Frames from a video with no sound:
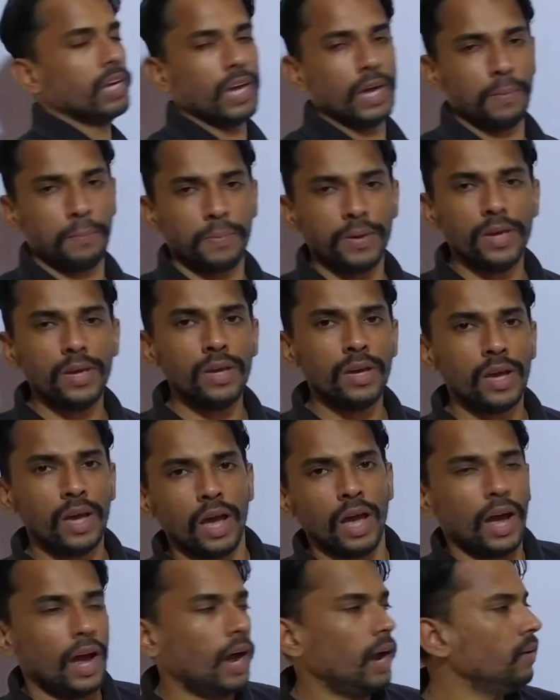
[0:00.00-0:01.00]
the AP,
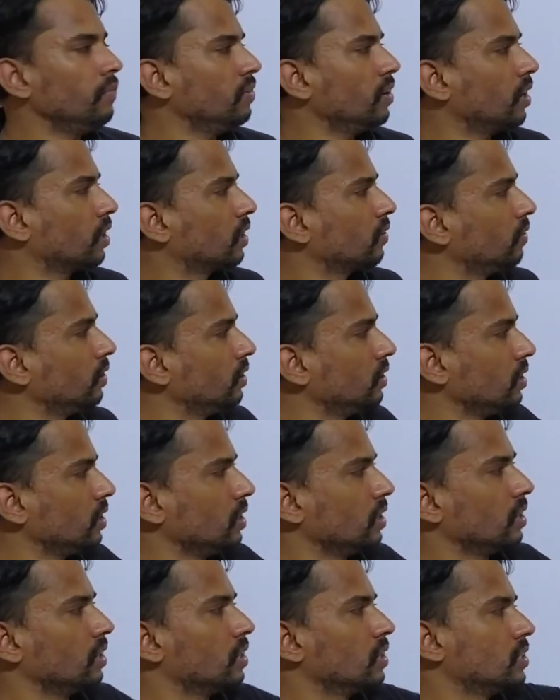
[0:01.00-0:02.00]
and we are given
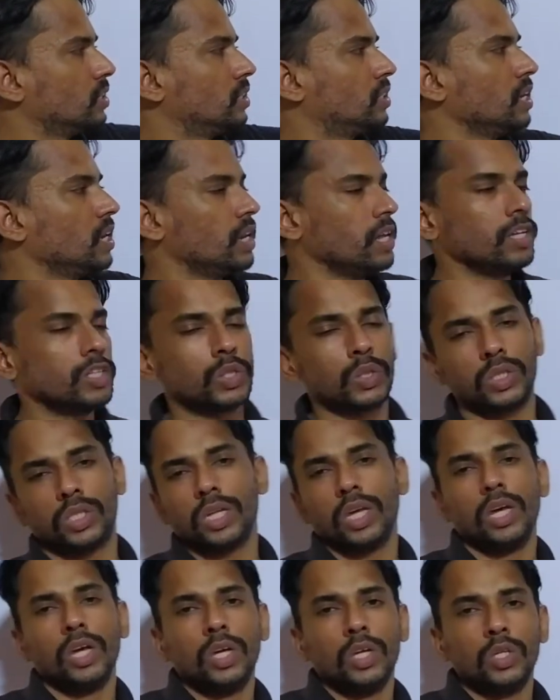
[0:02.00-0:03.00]
the
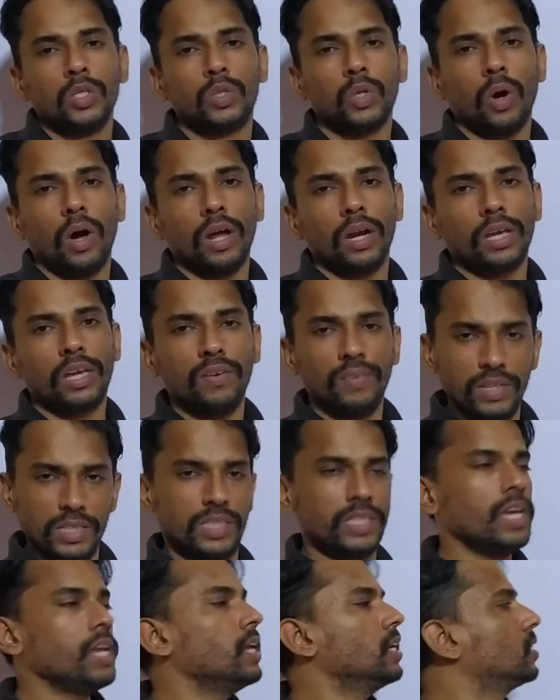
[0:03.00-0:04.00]
series. So our
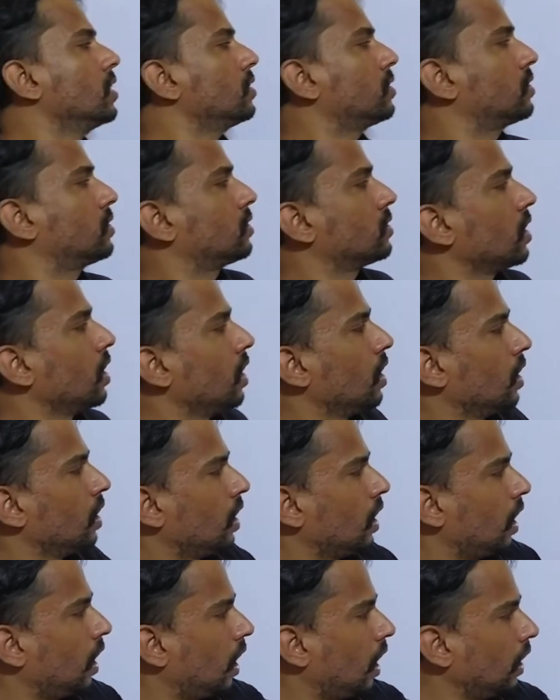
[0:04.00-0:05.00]
given series is
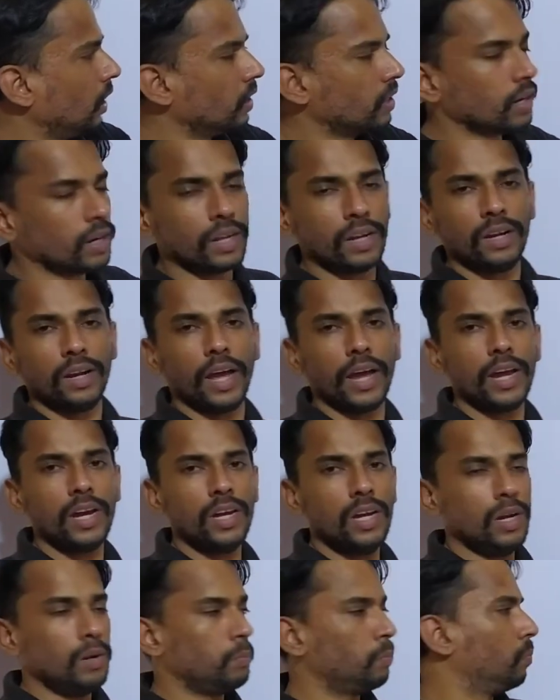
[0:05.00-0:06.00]

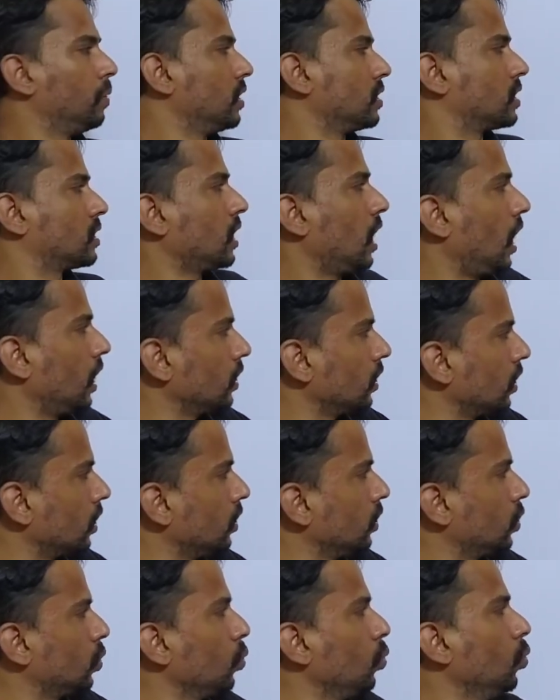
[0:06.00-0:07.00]
109 plus
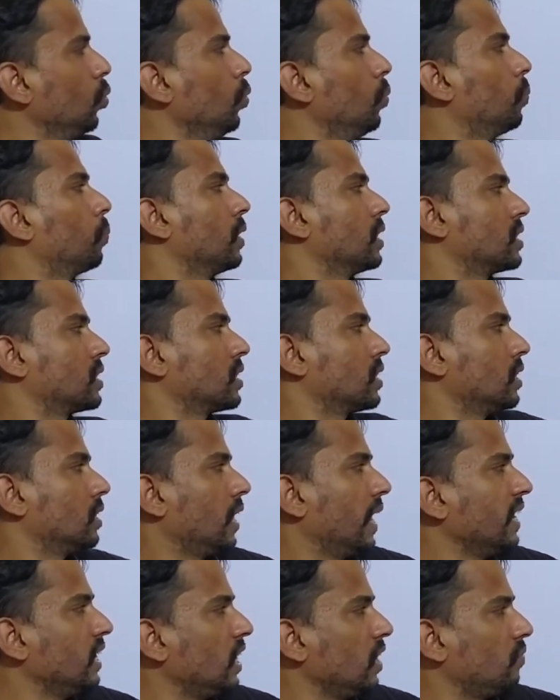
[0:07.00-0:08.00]
102 plus
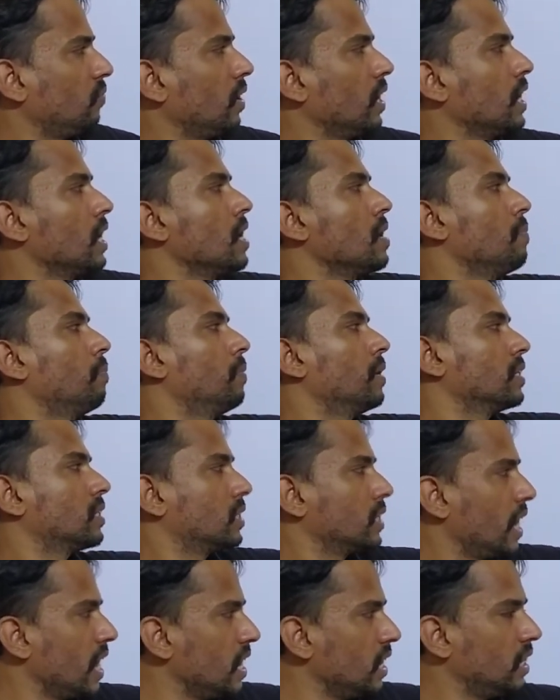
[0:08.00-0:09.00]
95
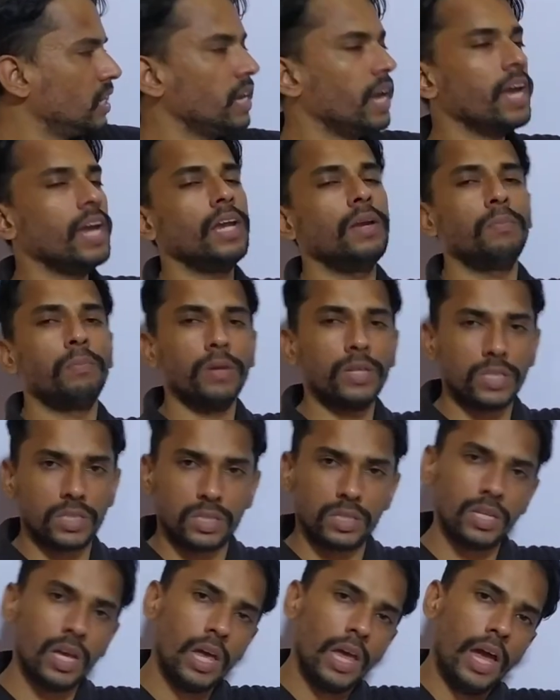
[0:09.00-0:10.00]
plus 88
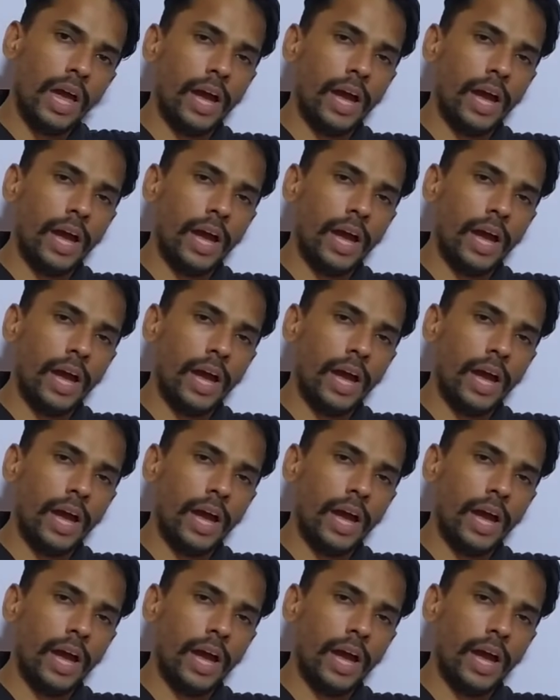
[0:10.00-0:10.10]
plus